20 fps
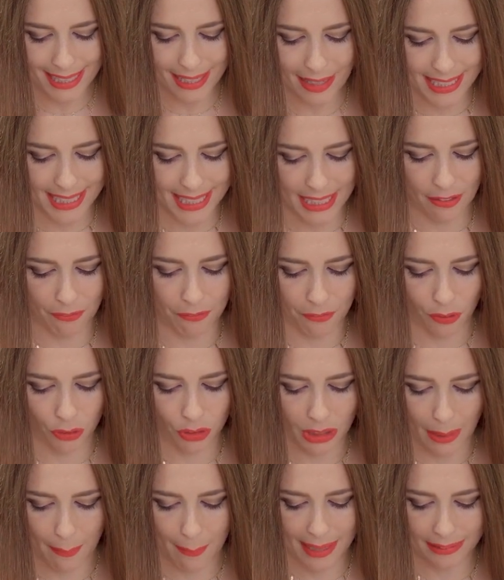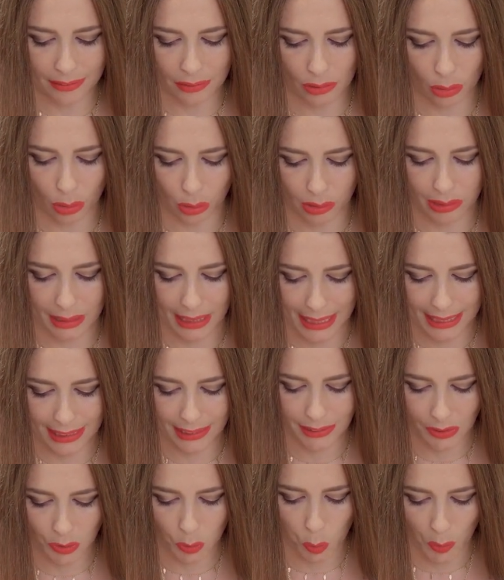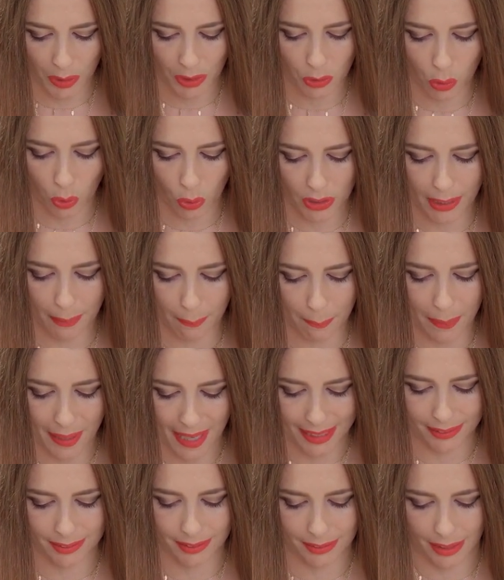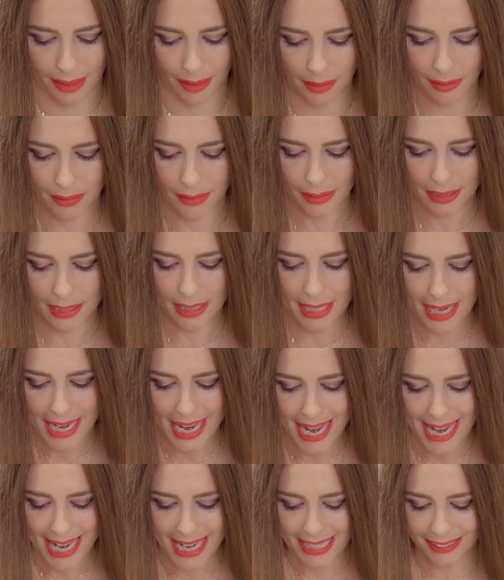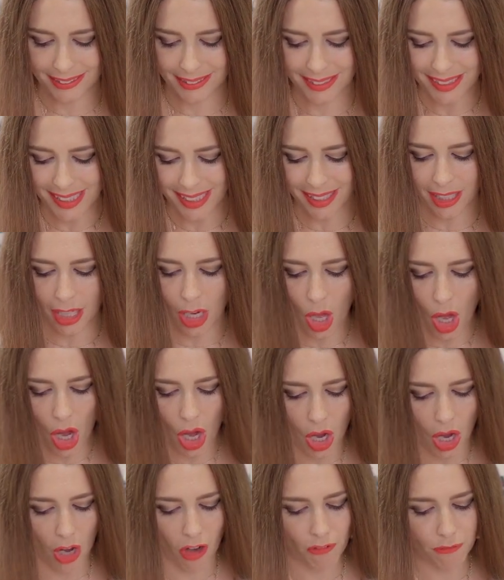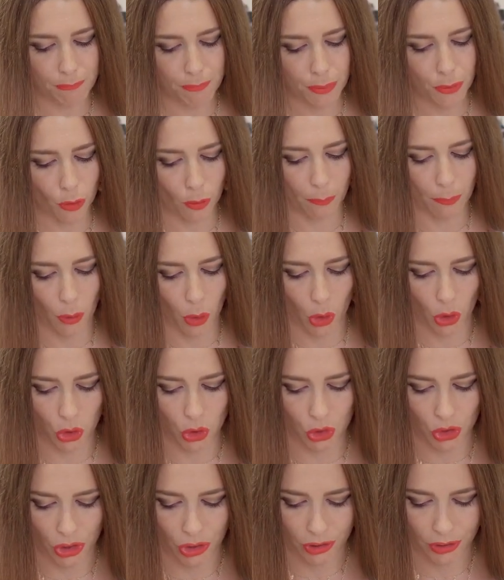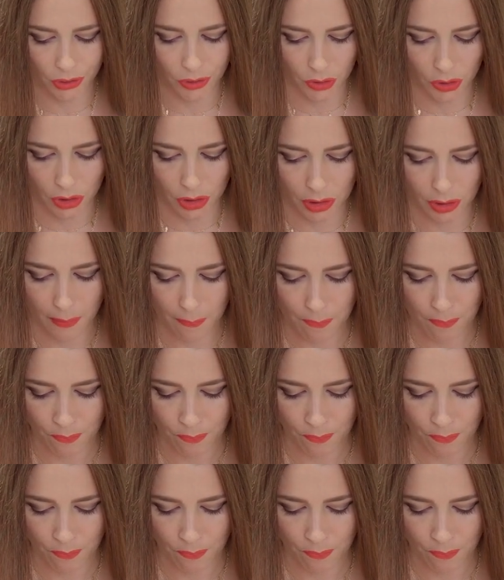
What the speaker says: key fundamental things when cooking pasta is the law of proportions.